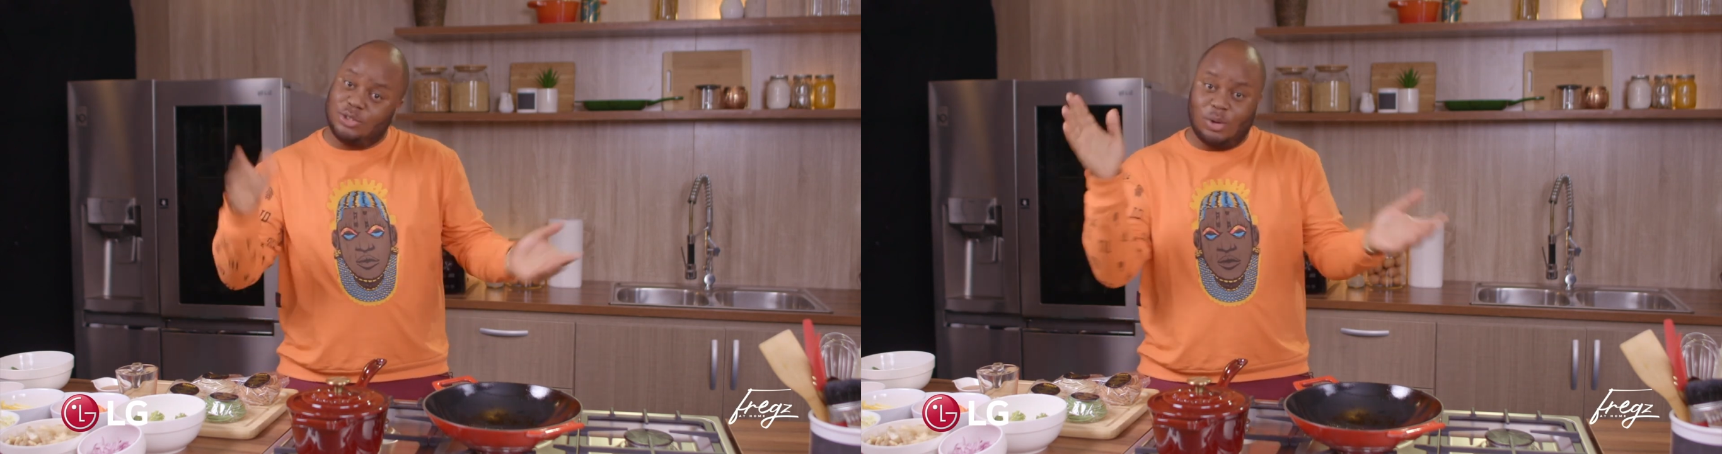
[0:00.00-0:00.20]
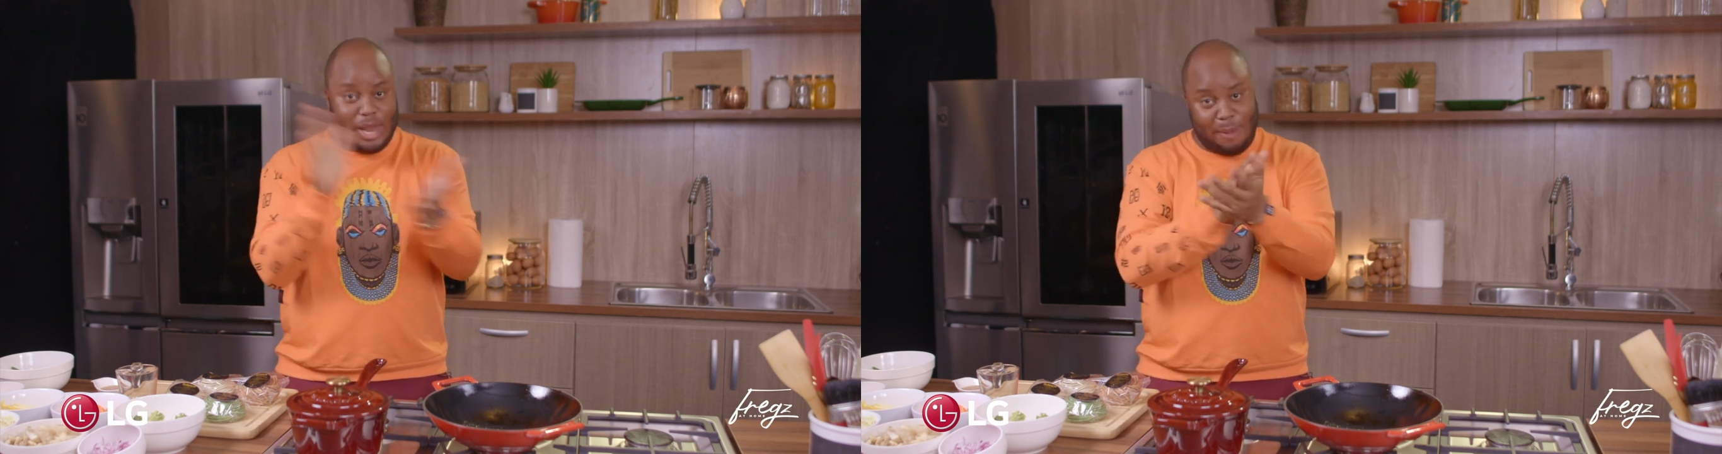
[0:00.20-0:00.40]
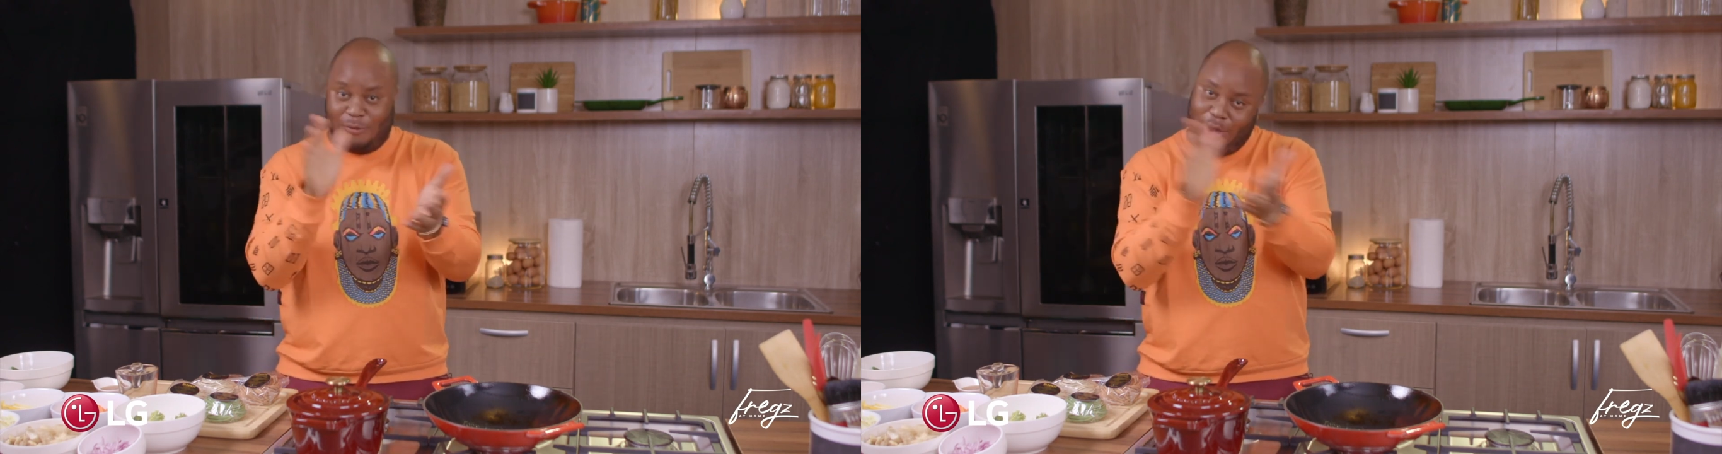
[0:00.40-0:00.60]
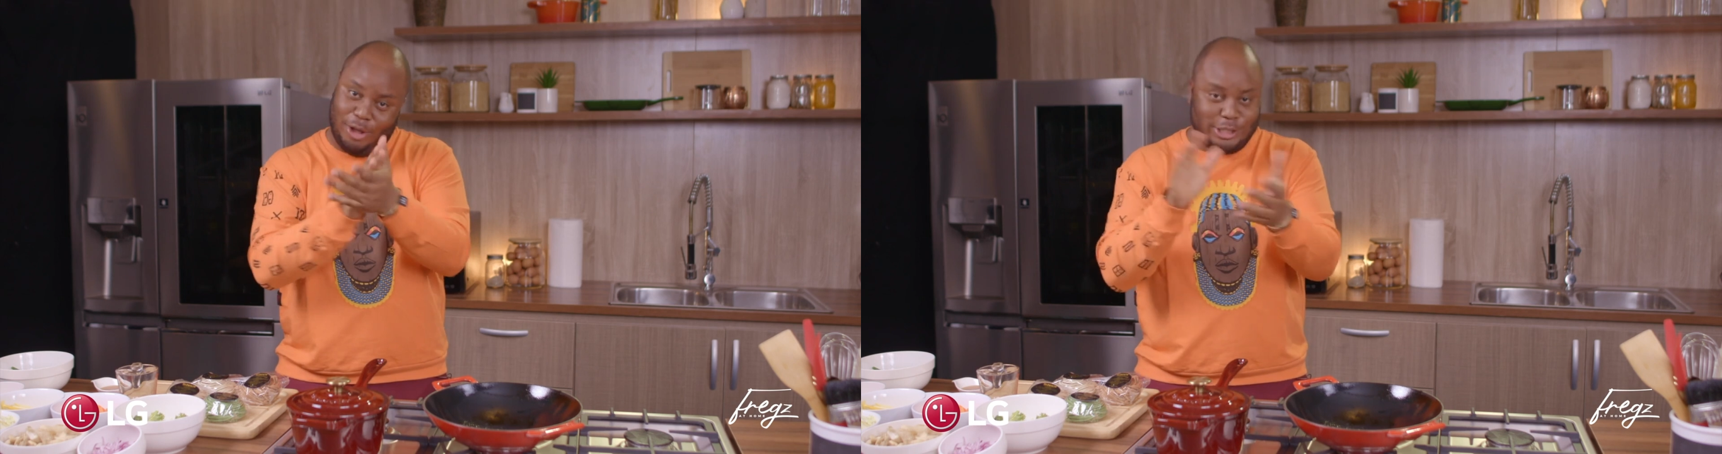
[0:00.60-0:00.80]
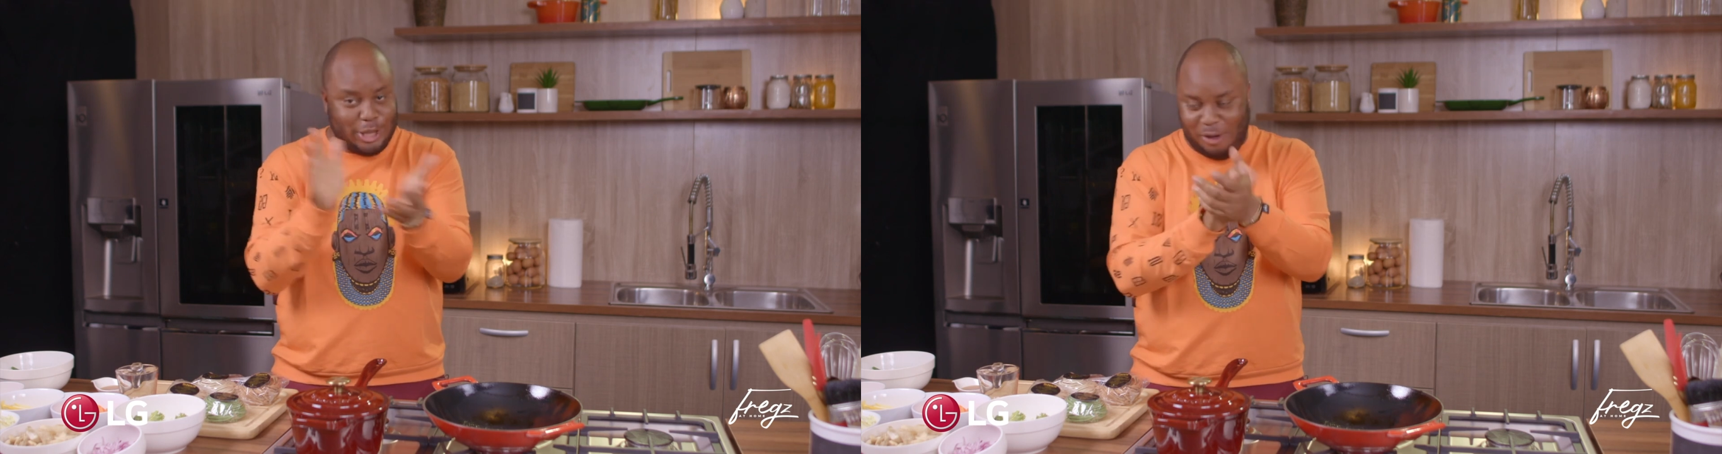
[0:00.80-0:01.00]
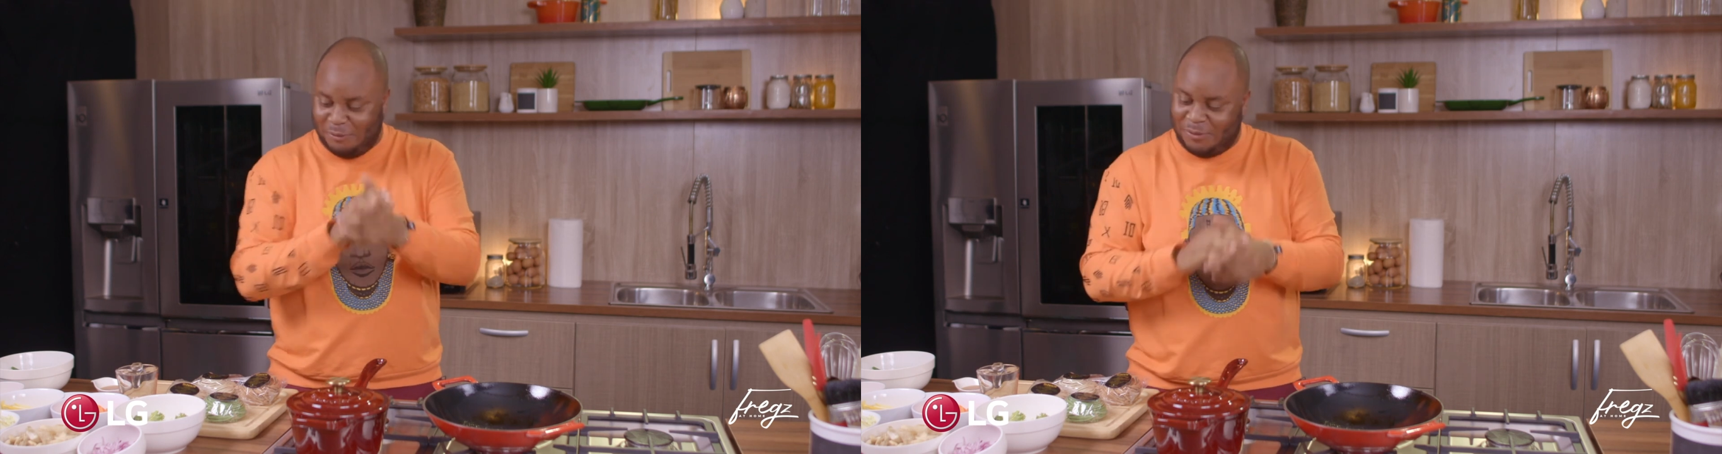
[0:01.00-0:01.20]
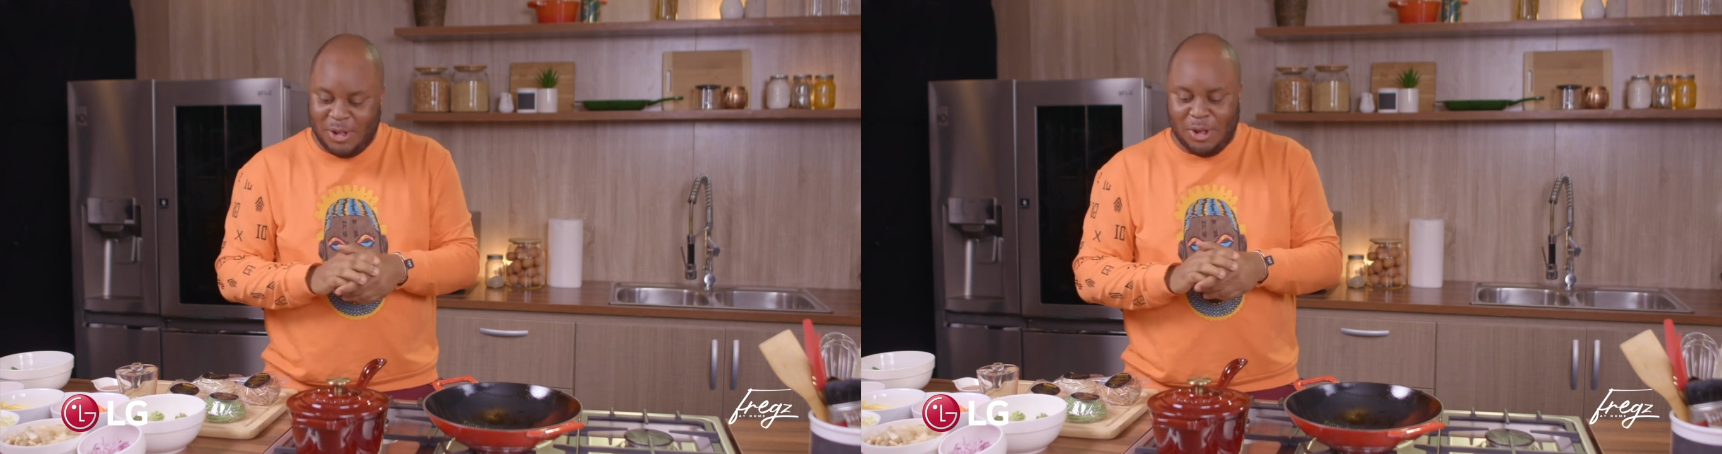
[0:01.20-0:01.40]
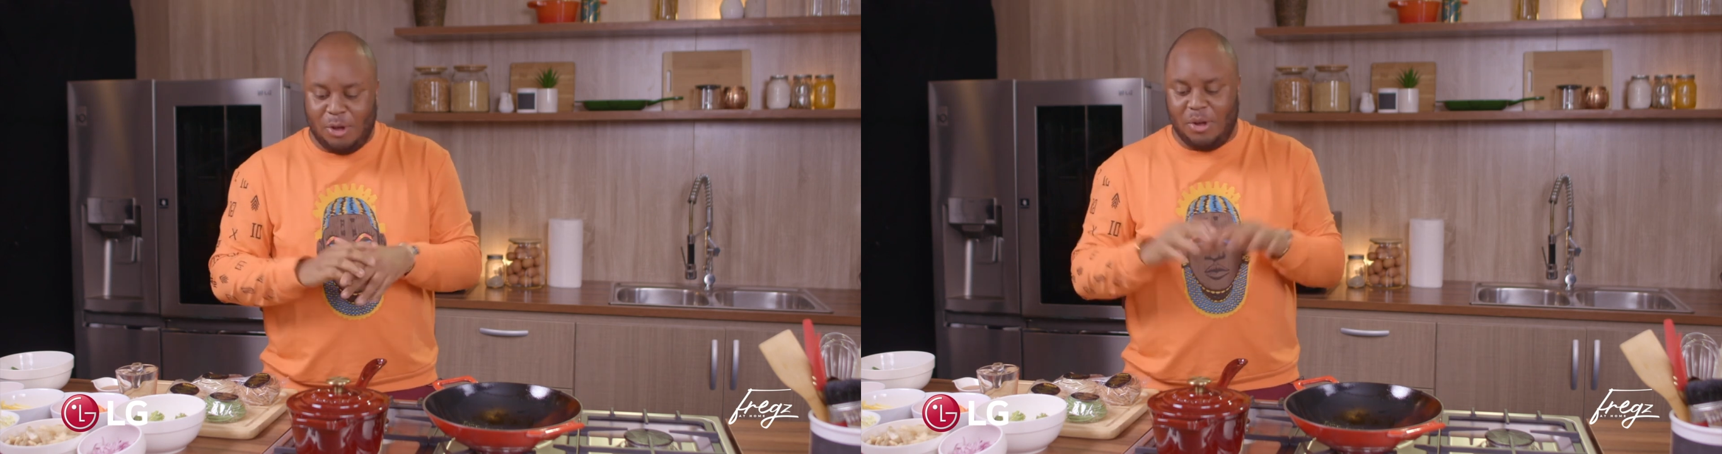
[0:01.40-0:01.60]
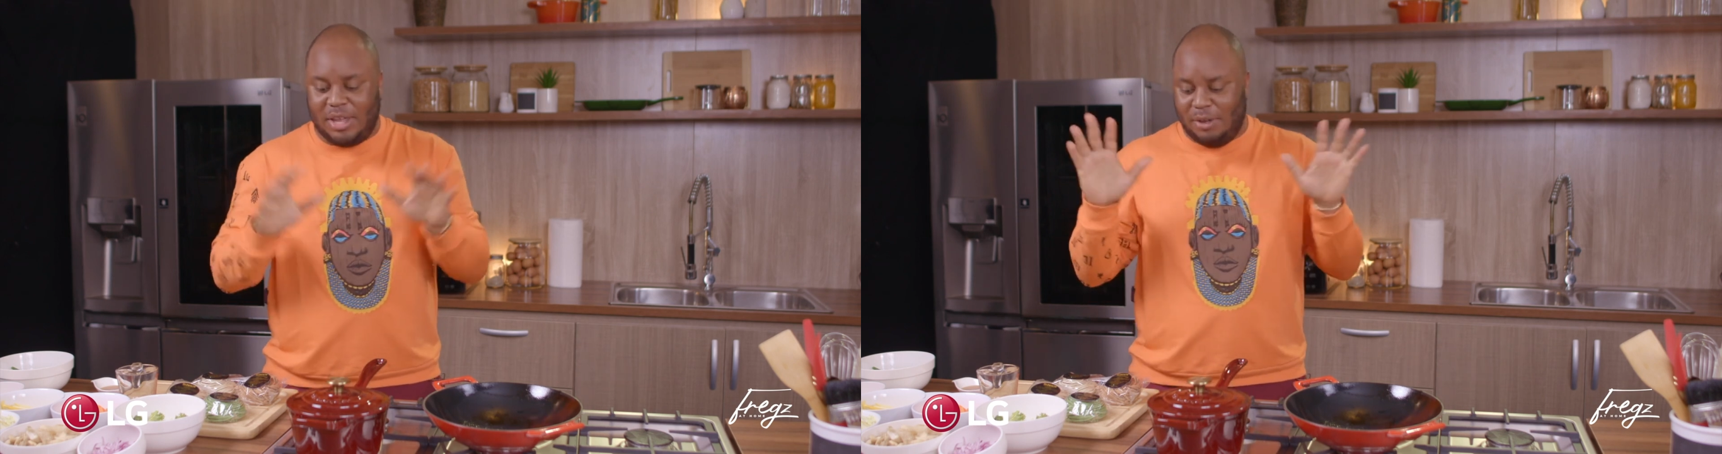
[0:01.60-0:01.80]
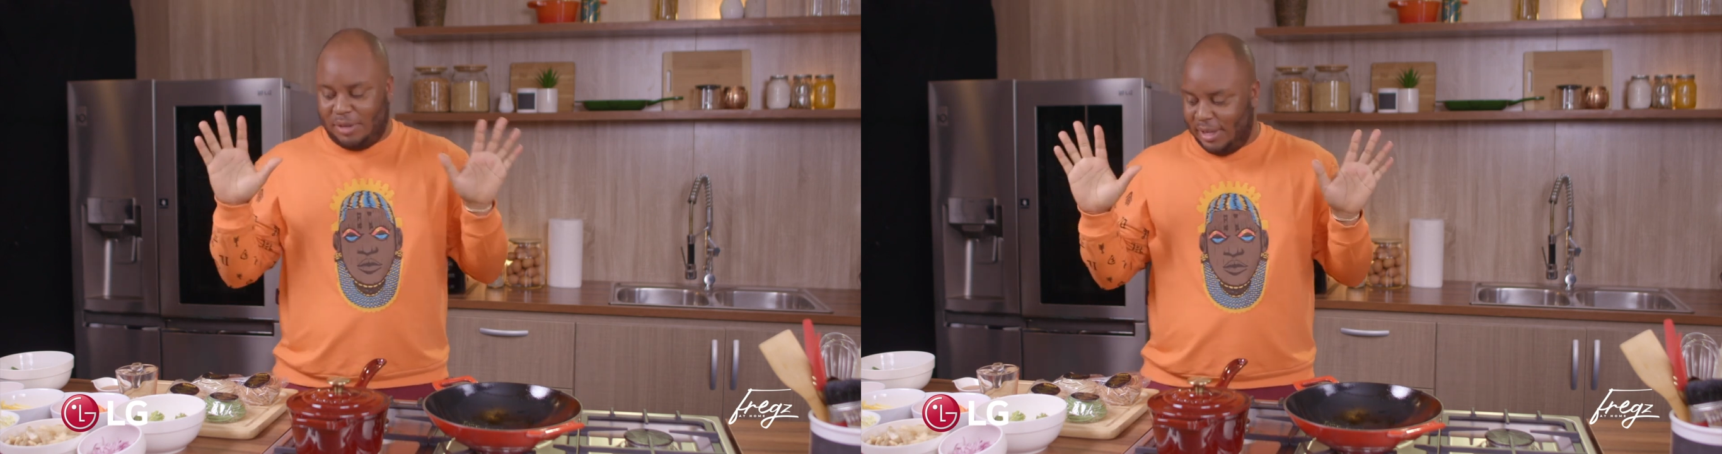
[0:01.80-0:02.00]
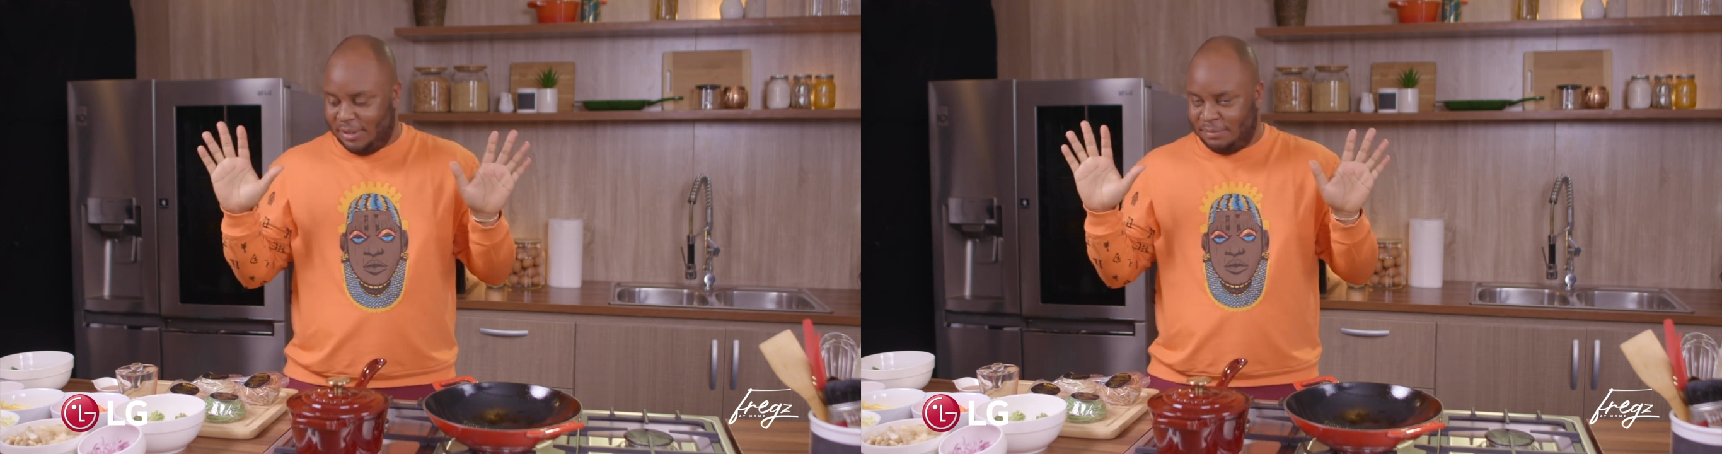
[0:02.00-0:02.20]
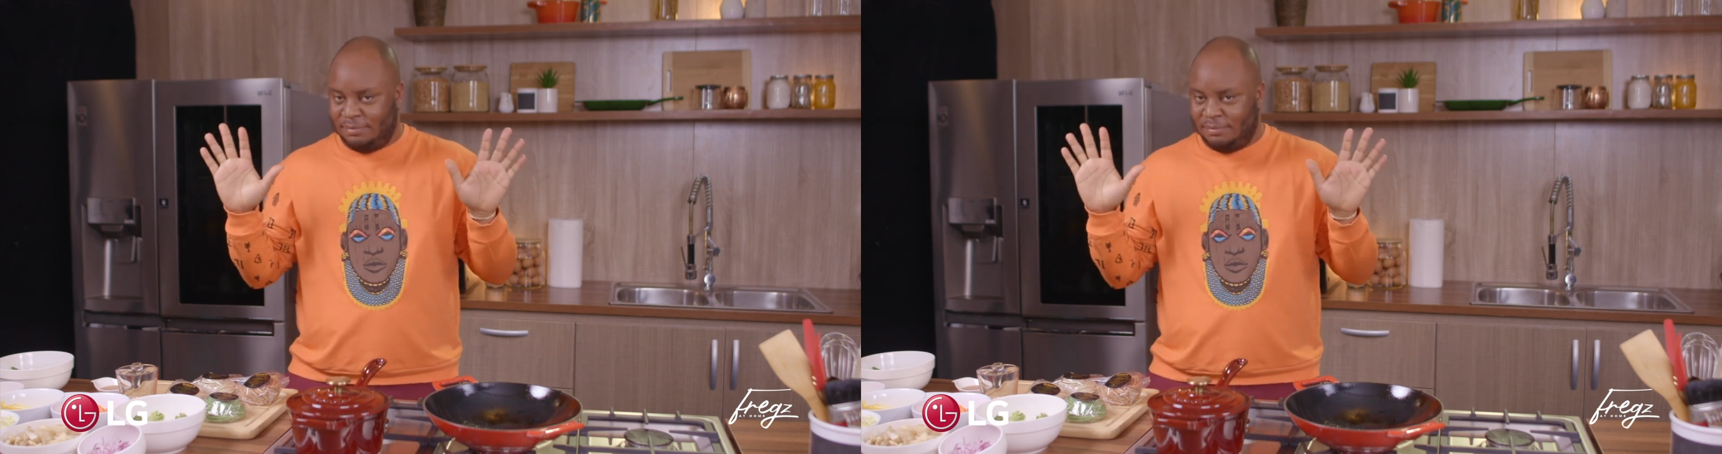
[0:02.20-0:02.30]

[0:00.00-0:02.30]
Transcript: So clap for yourself. Okay.